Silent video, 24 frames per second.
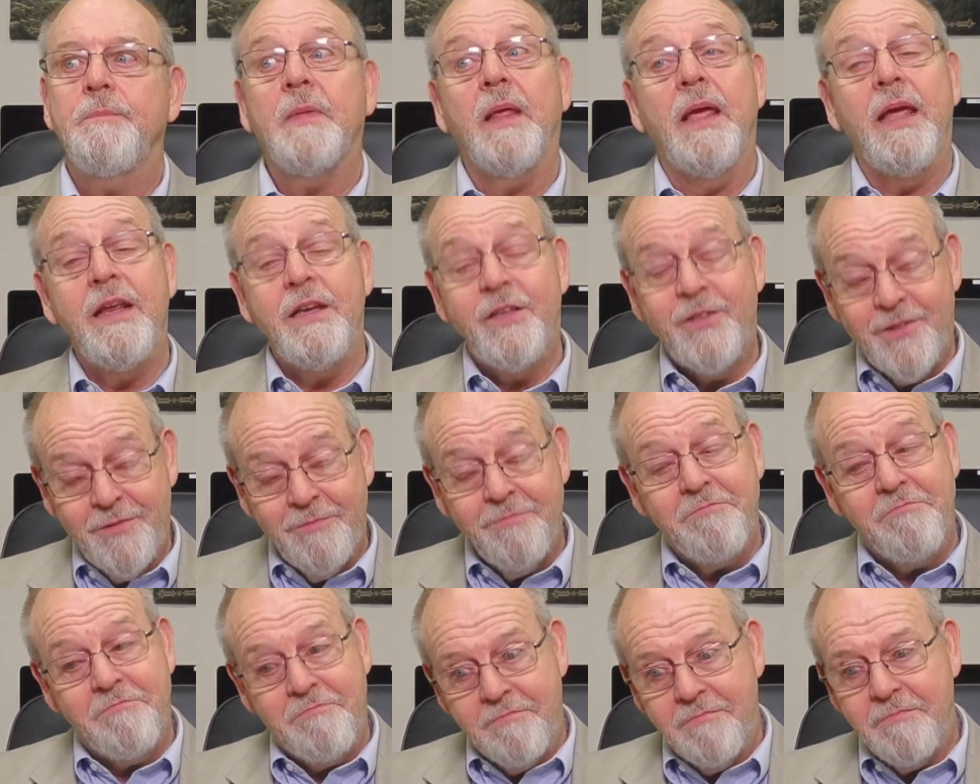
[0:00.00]
He,
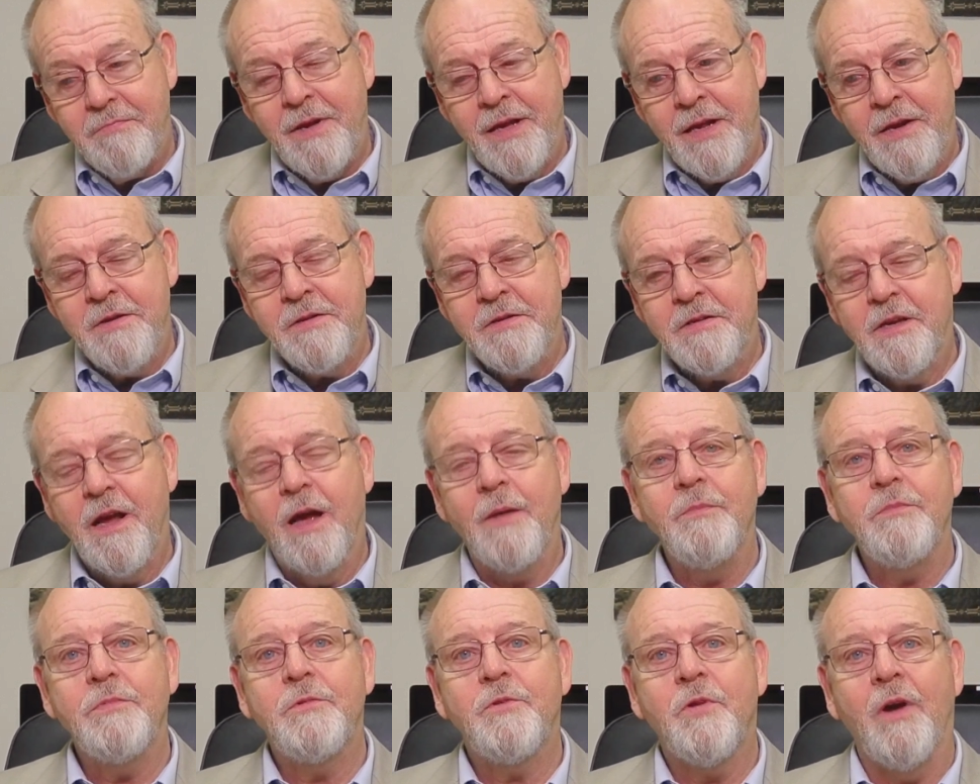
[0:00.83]
in
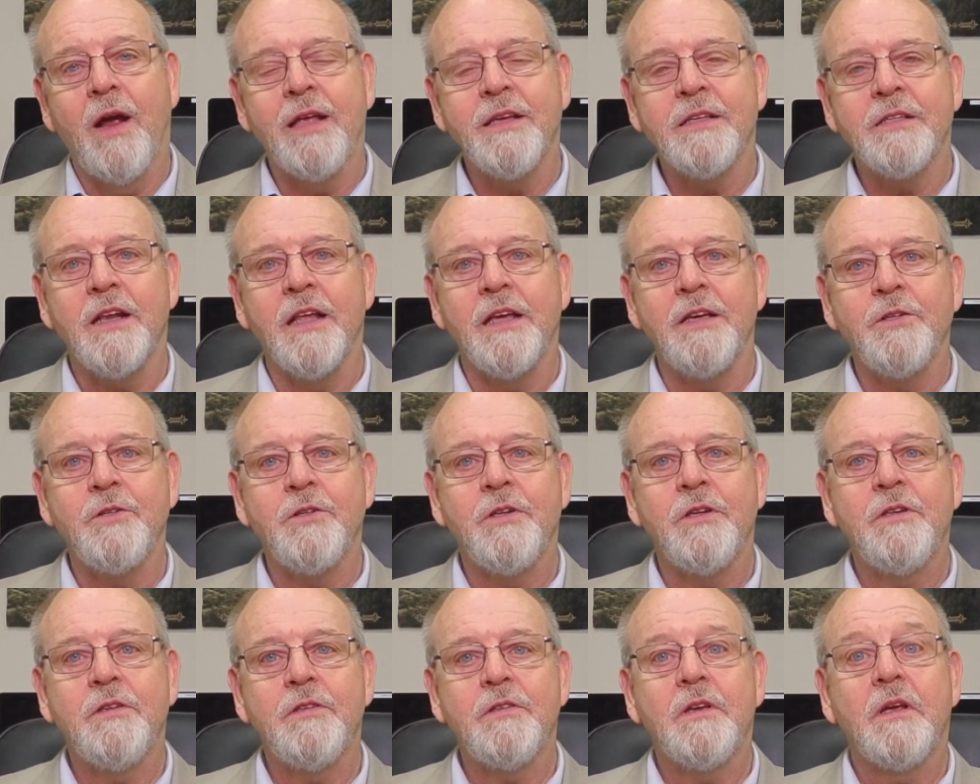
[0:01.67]
some
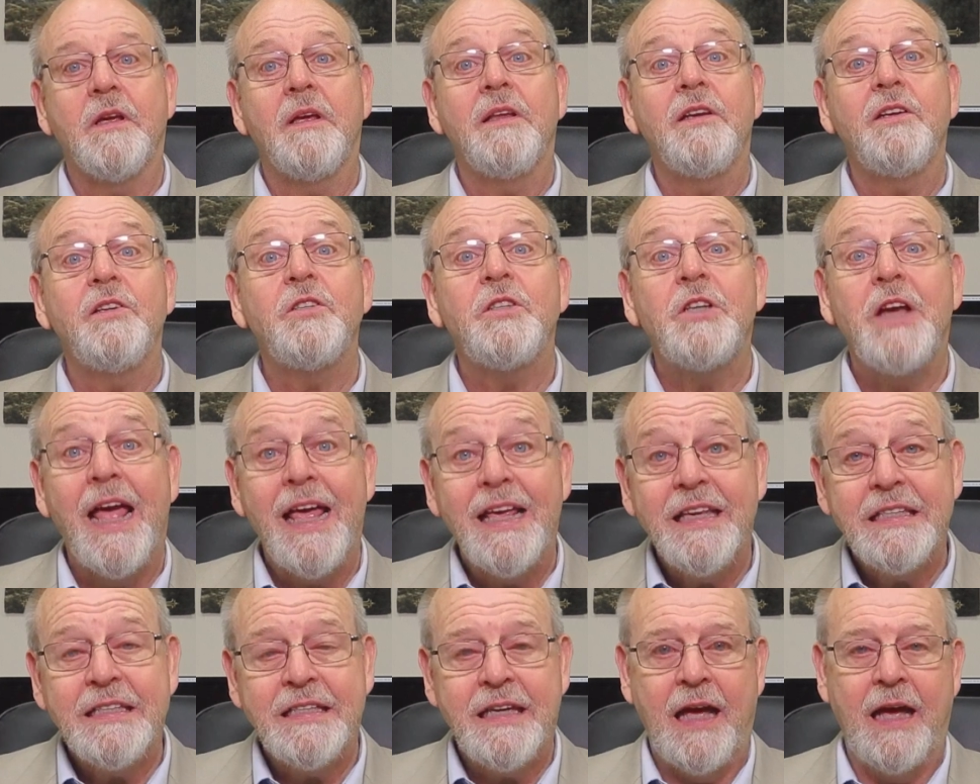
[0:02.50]
translations,
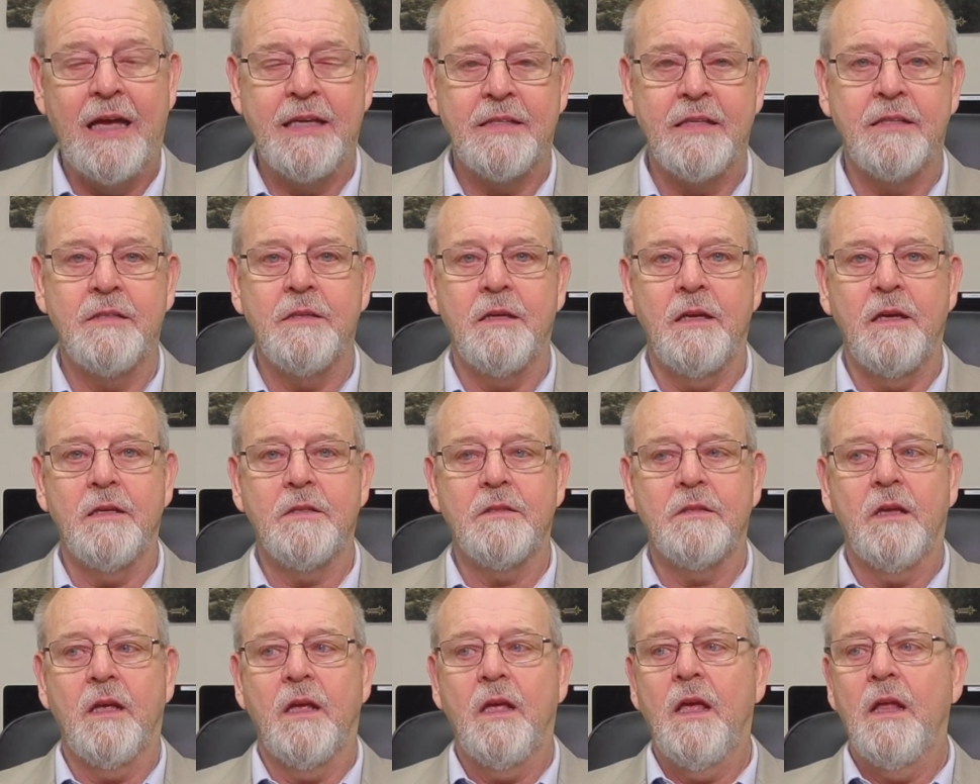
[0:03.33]
chastises
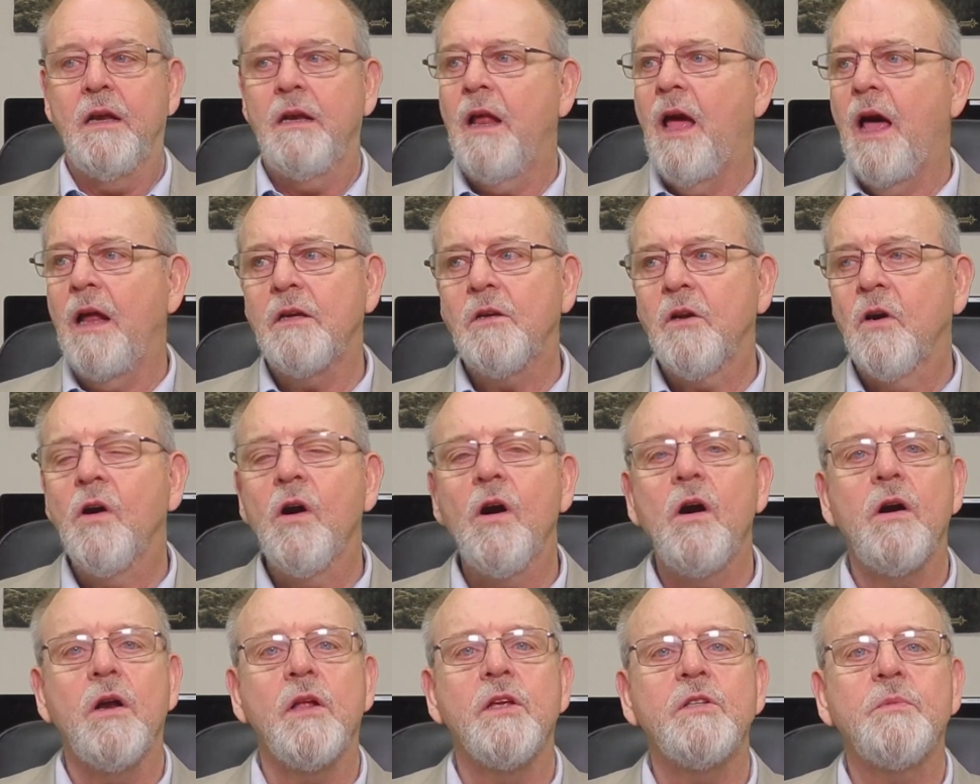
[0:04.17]
us, not to
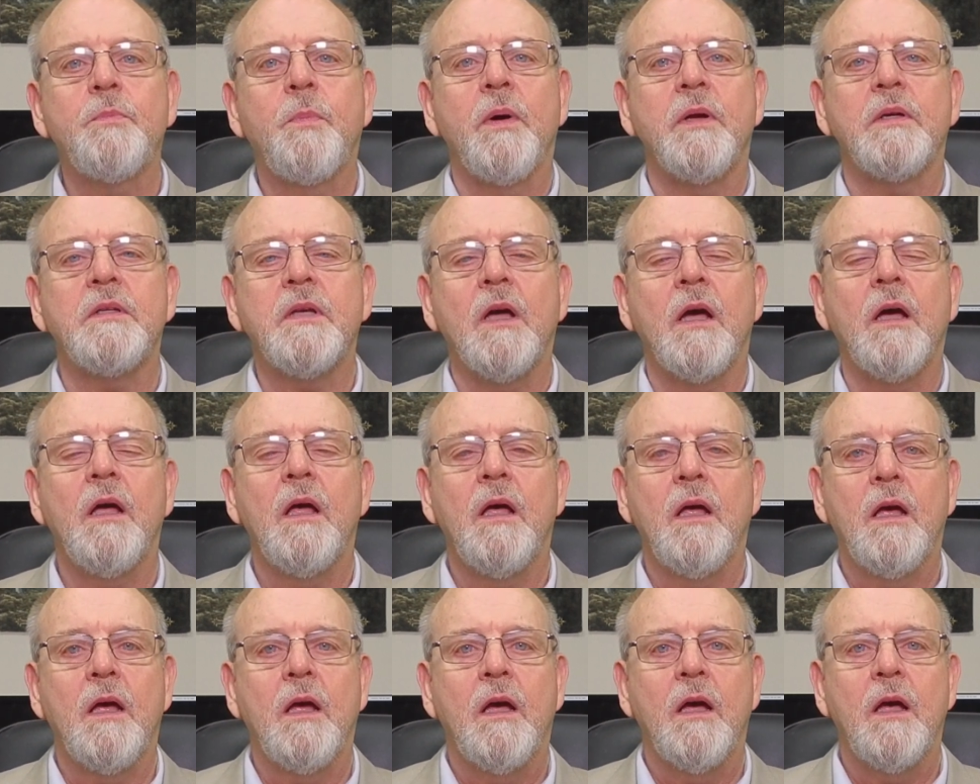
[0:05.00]
hurt us, but to
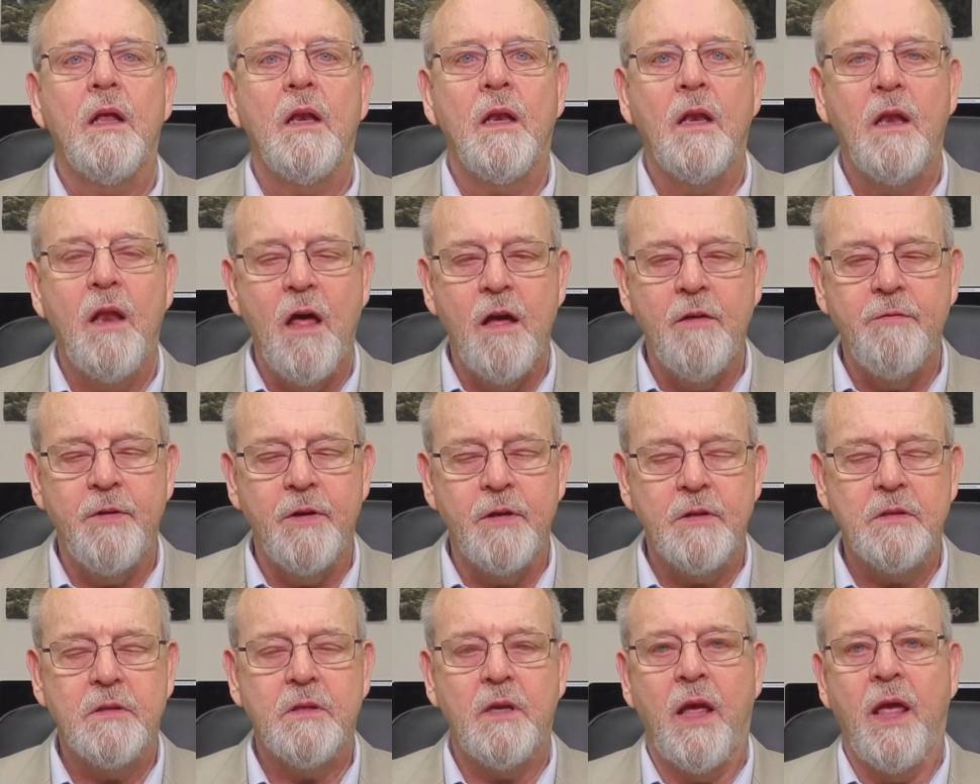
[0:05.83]
love
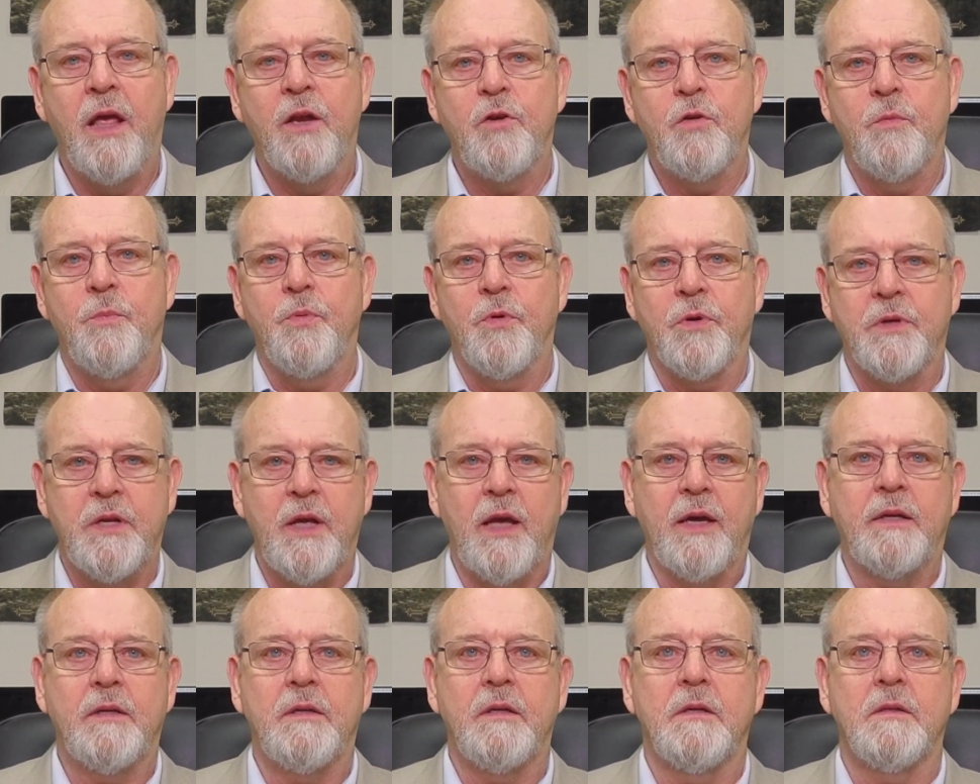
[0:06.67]
us and to
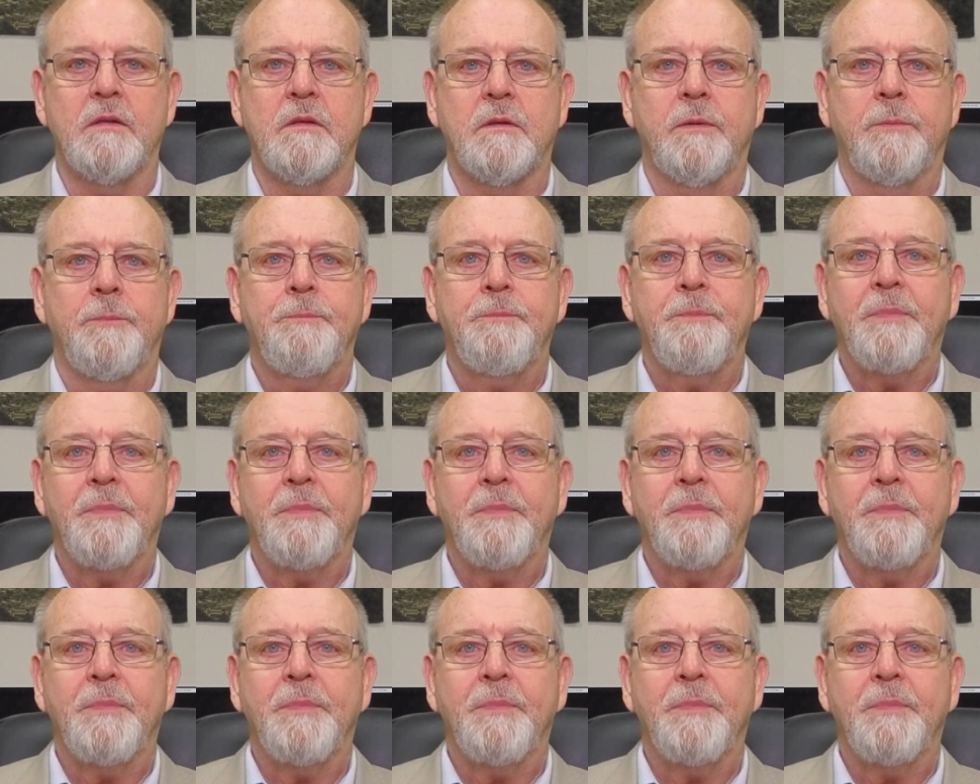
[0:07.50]
protect us.